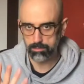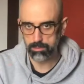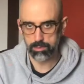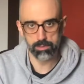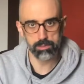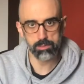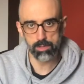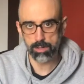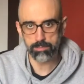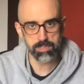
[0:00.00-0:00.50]

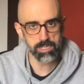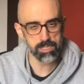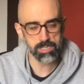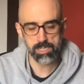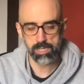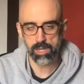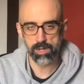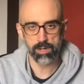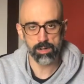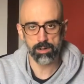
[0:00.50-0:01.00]
the
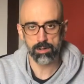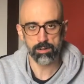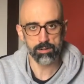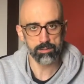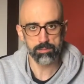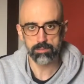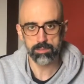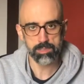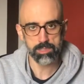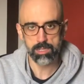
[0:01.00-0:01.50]
drumsticks
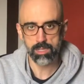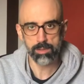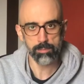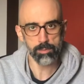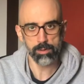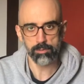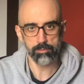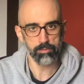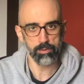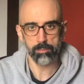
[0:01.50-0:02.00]
are
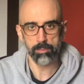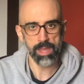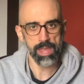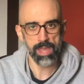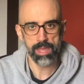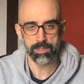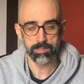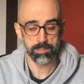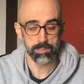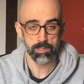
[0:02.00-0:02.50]
slipping from my
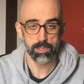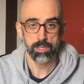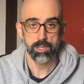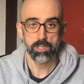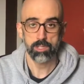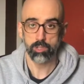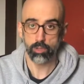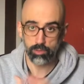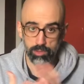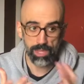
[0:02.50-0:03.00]
hands.
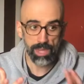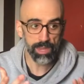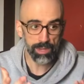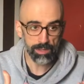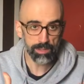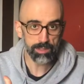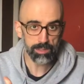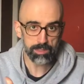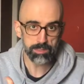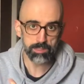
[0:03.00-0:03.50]
So
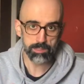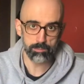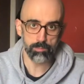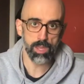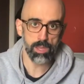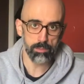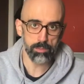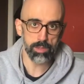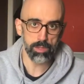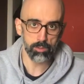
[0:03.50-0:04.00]
then it's
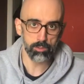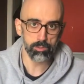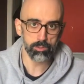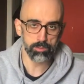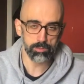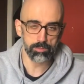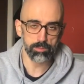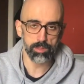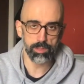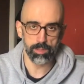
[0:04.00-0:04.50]
maybe a
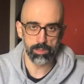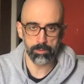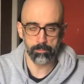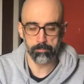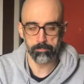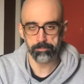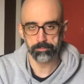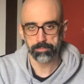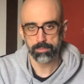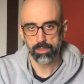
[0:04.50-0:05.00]
good,
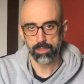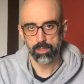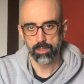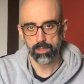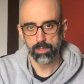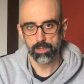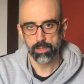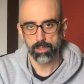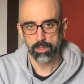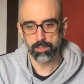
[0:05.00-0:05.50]

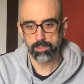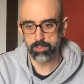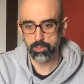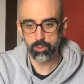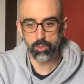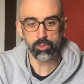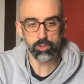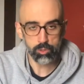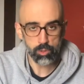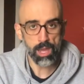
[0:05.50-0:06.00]
it's
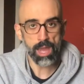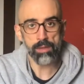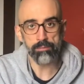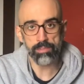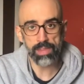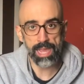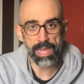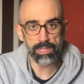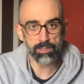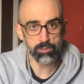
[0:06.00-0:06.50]
good to
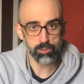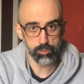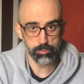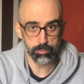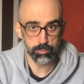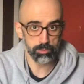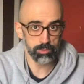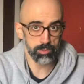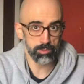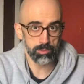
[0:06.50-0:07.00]
have that to
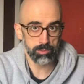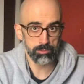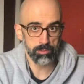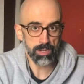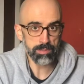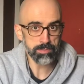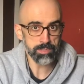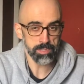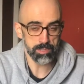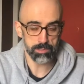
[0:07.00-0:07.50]
put in the
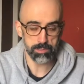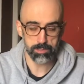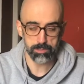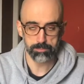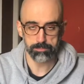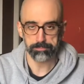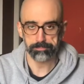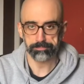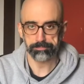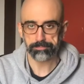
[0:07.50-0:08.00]
drumsticks.
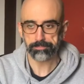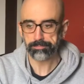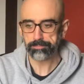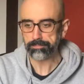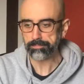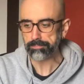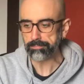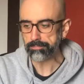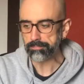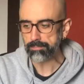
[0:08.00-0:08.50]

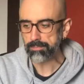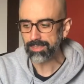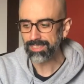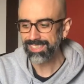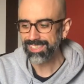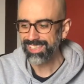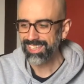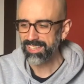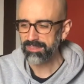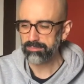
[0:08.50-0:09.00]

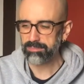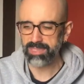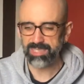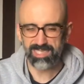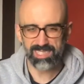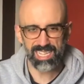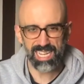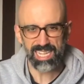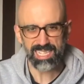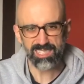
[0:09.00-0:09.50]

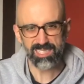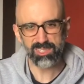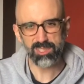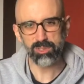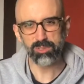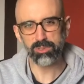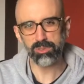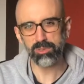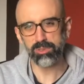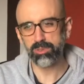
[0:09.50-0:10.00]
But just
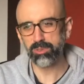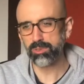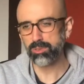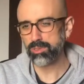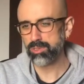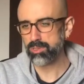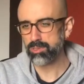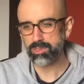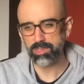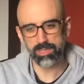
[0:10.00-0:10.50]

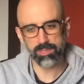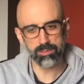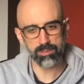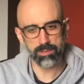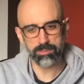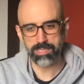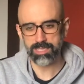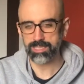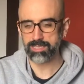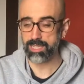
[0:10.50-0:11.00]
to use a
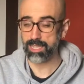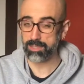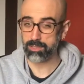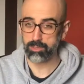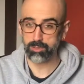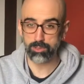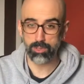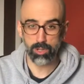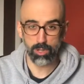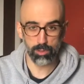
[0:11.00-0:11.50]
drumstick
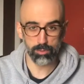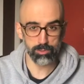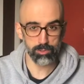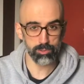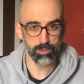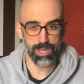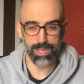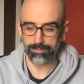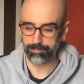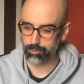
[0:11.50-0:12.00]
that you know
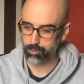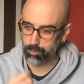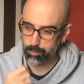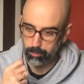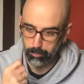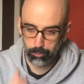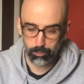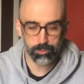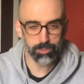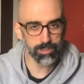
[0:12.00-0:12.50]
you have to
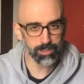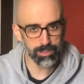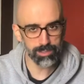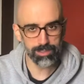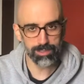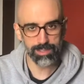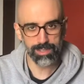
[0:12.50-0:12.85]
put